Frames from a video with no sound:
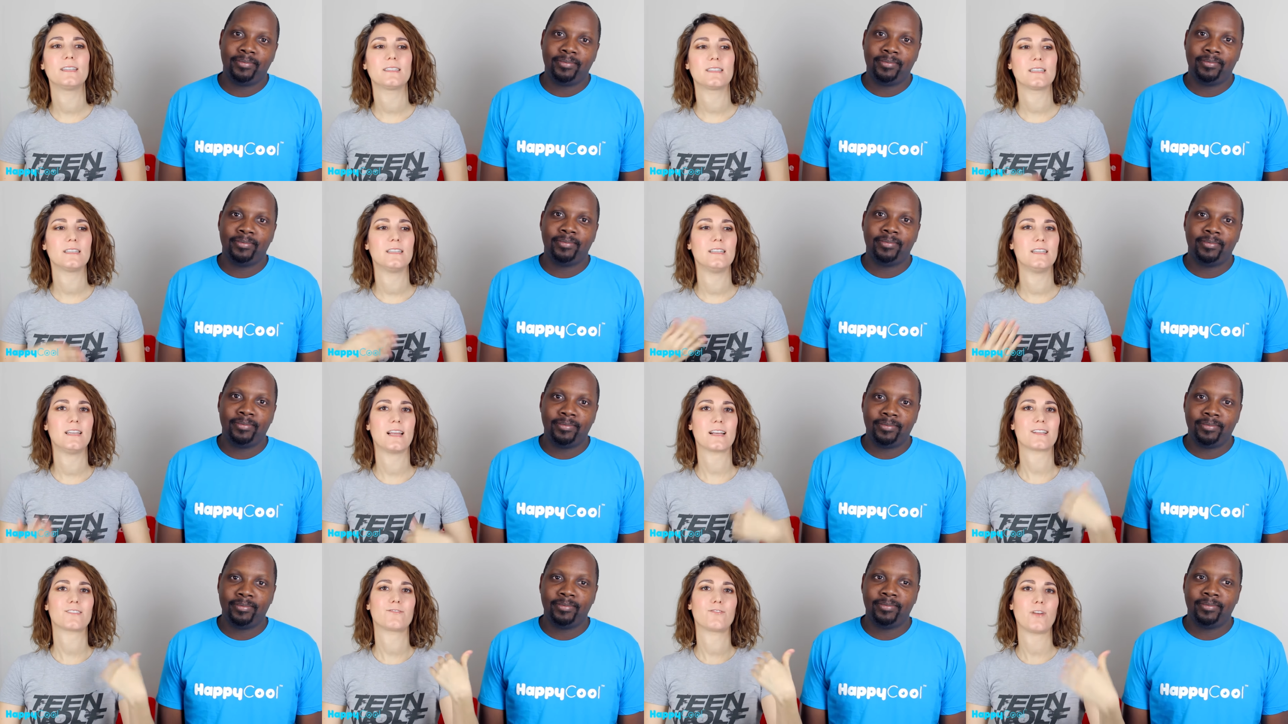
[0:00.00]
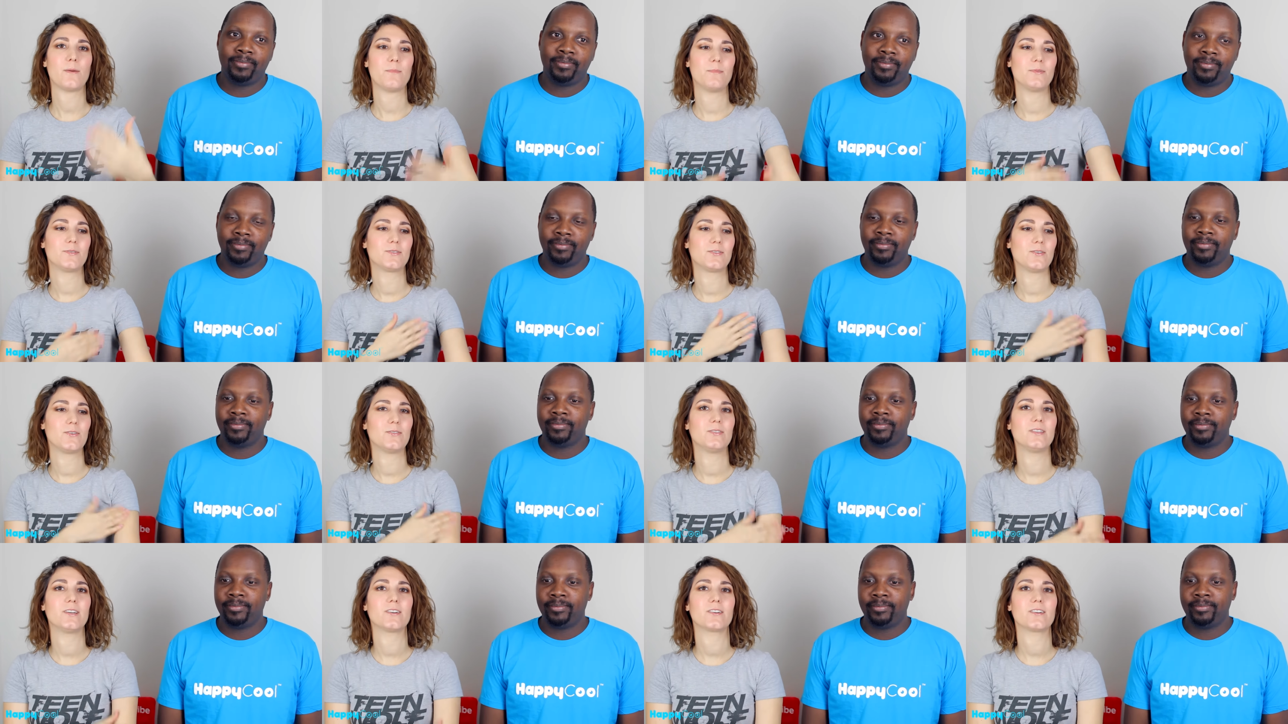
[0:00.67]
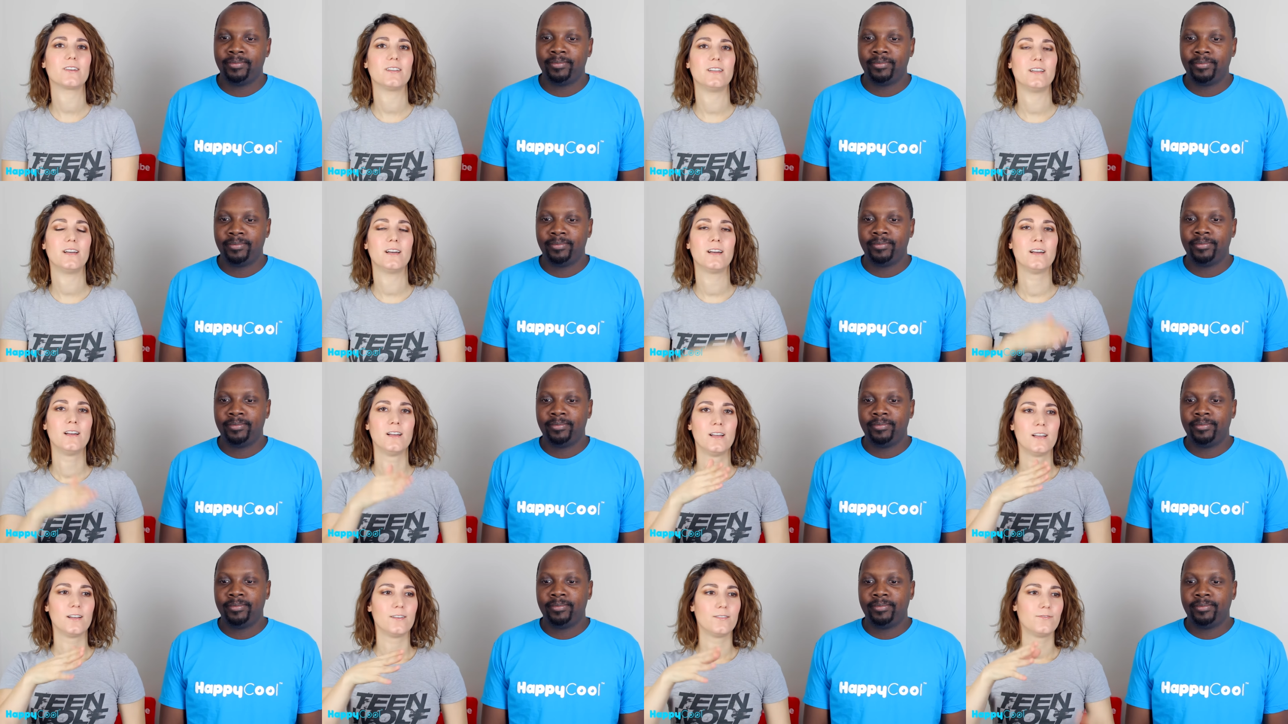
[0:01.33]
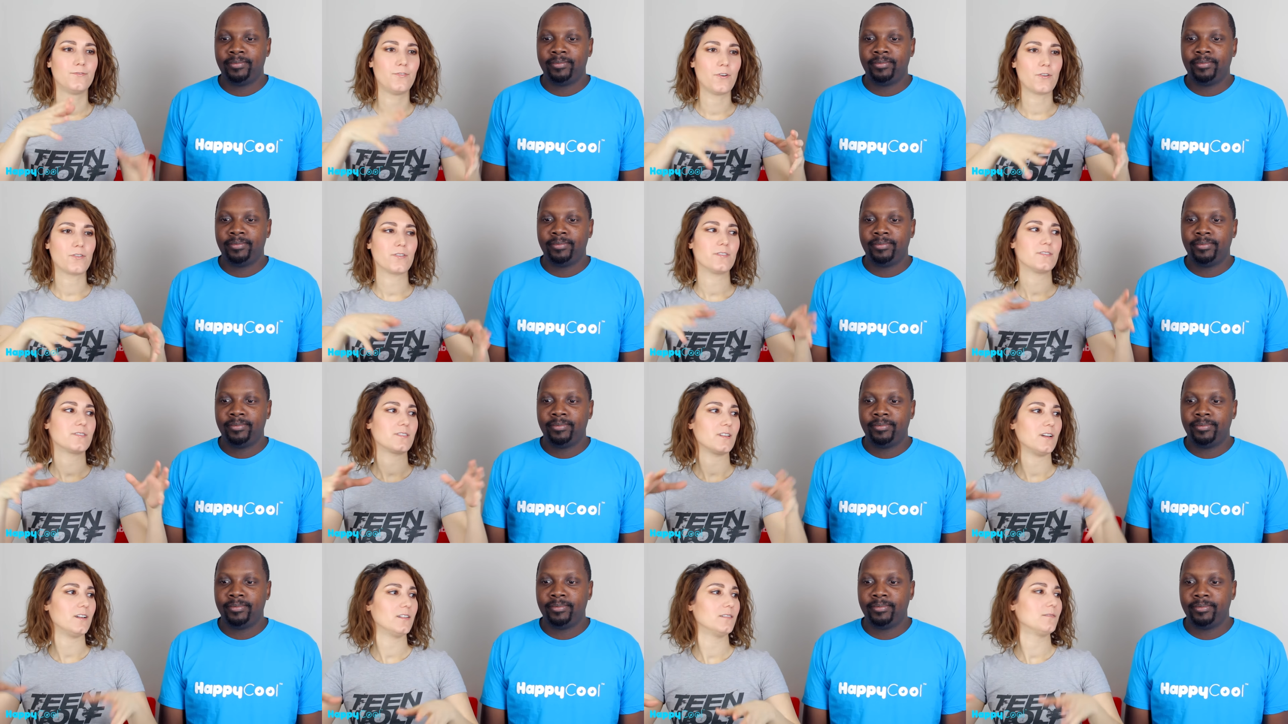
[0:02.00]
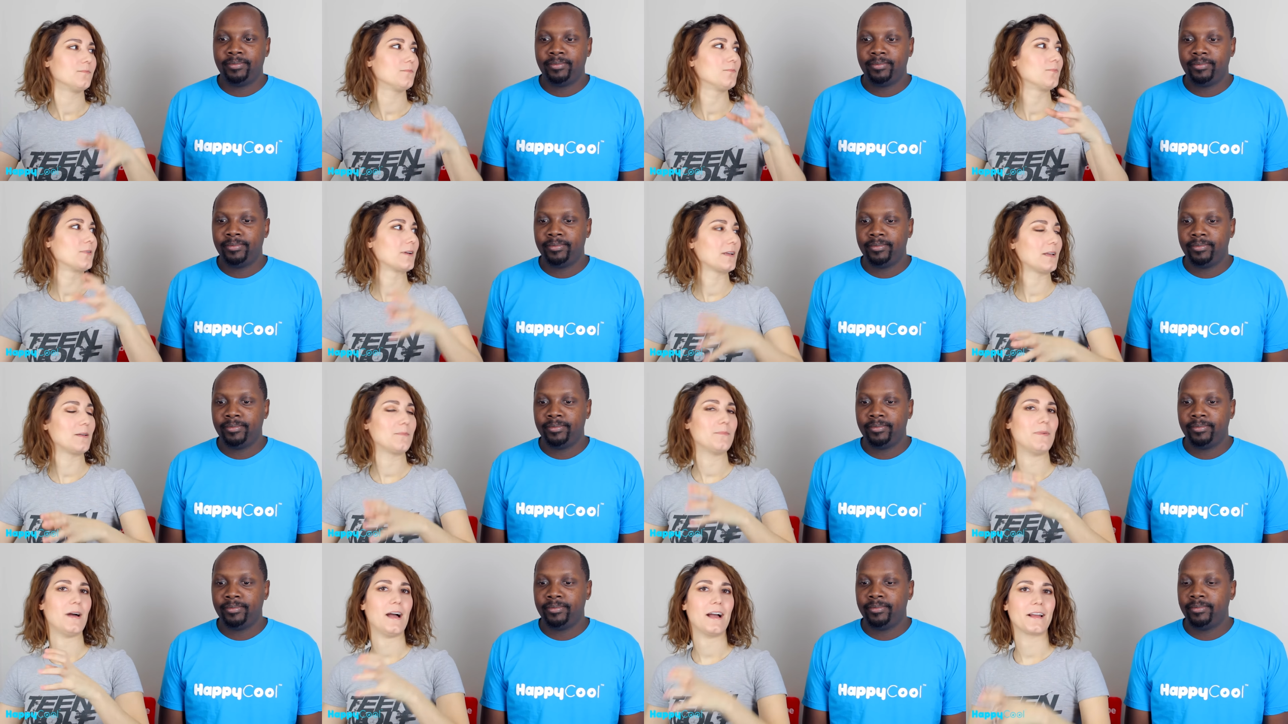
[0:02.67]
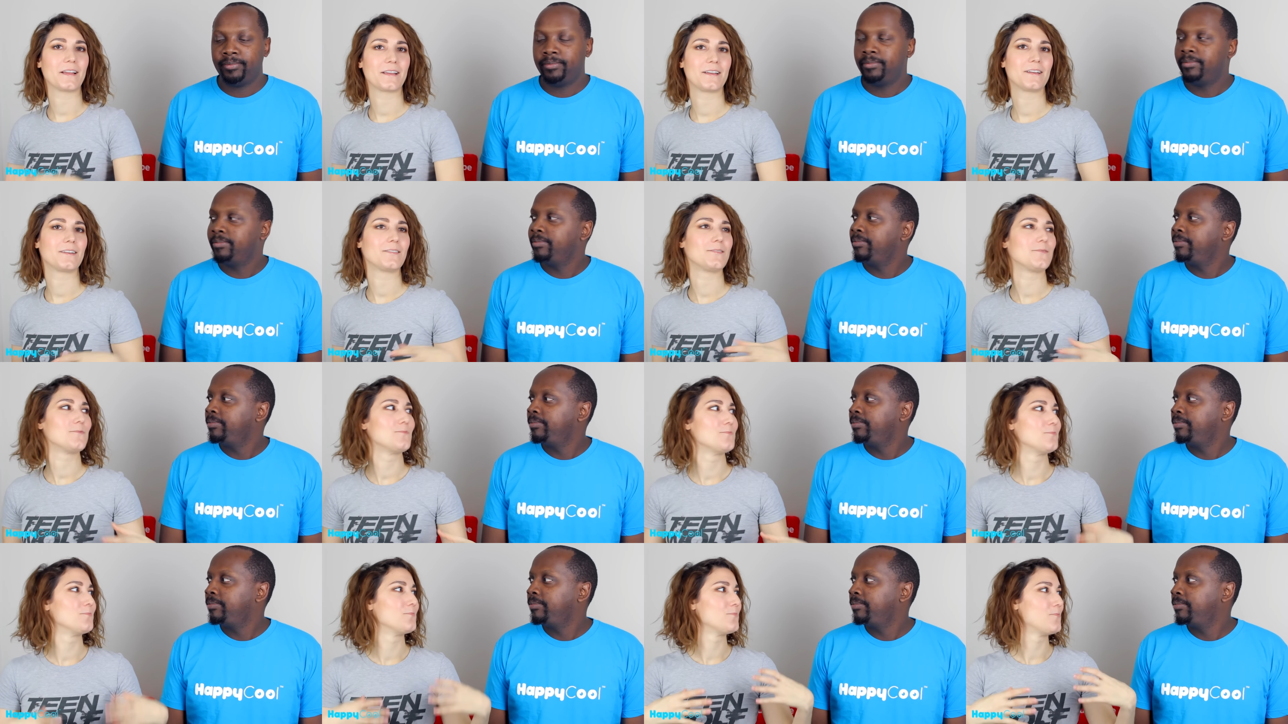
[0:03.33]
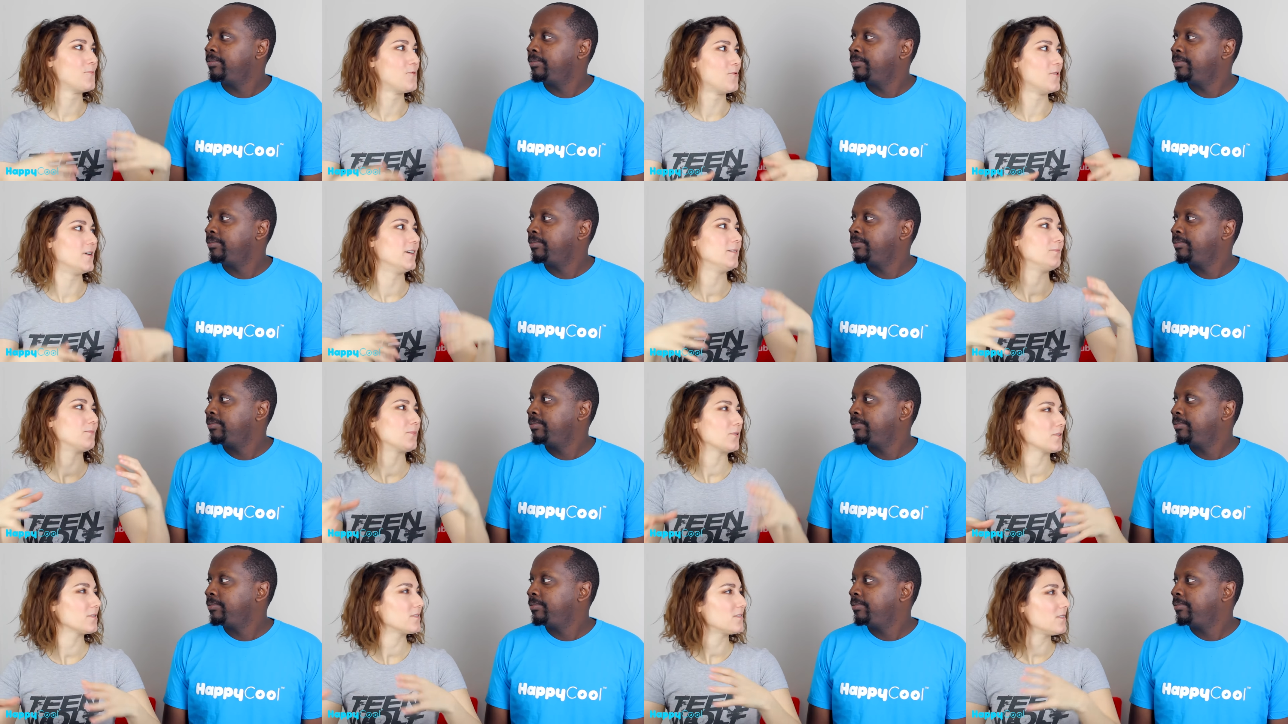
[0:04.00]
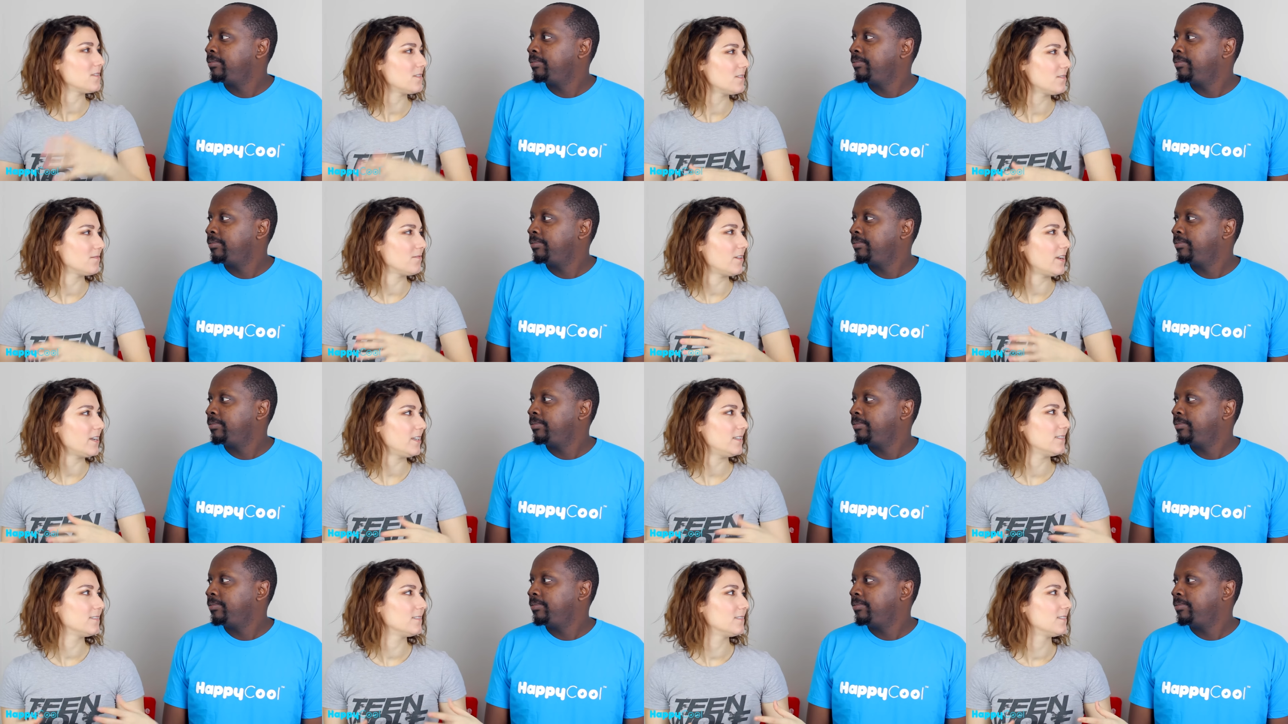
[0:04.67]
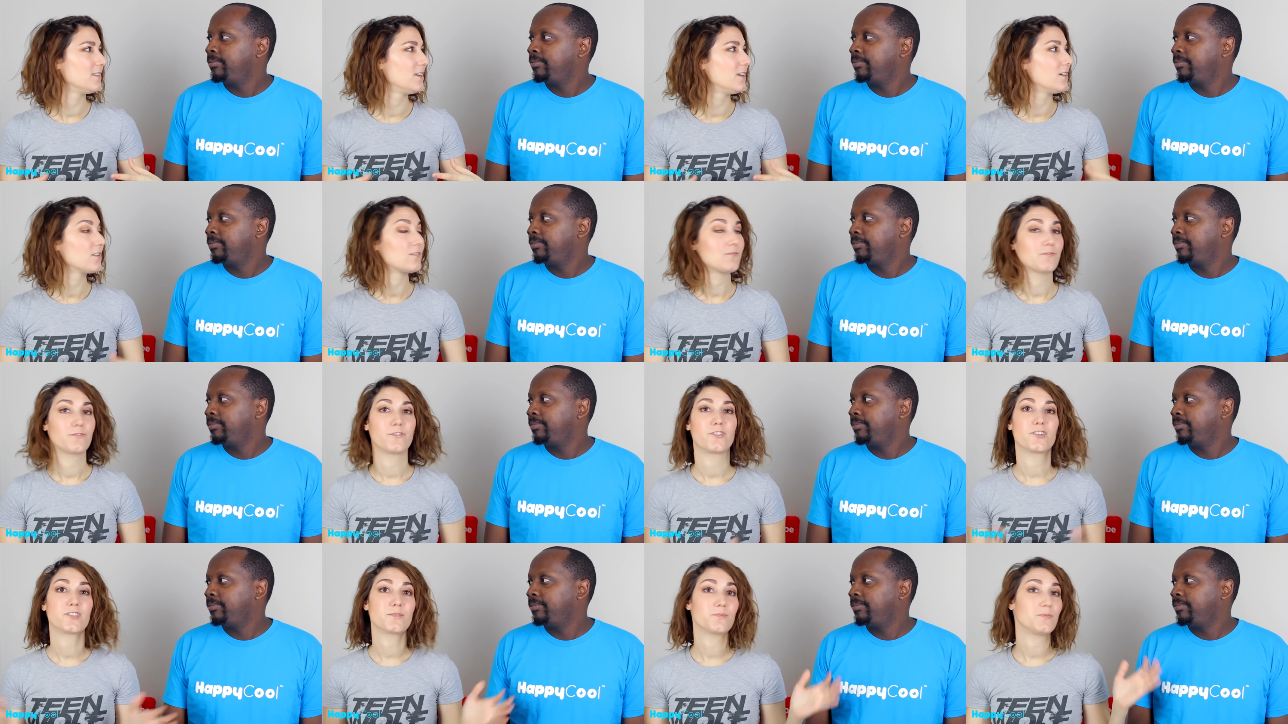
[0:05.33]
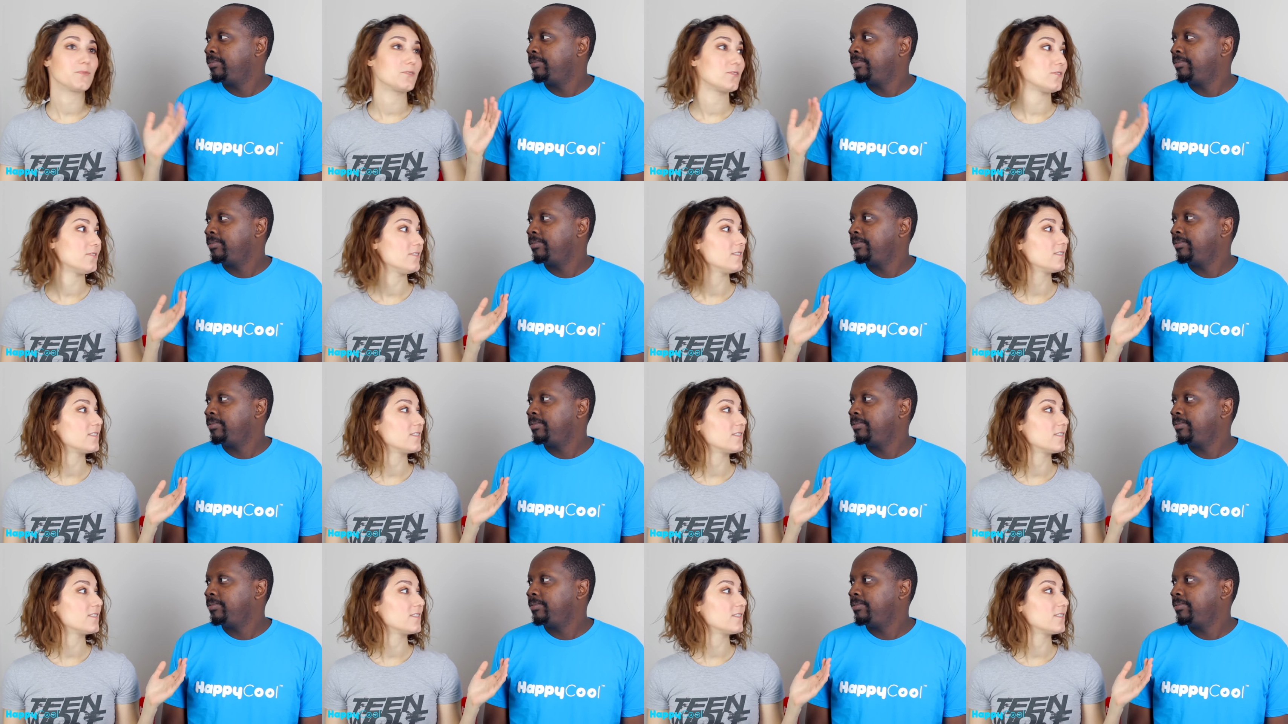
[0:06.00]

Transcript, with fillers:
Speaker 1: is in the next few episodes they're going to focus on bringing back one person, right? First person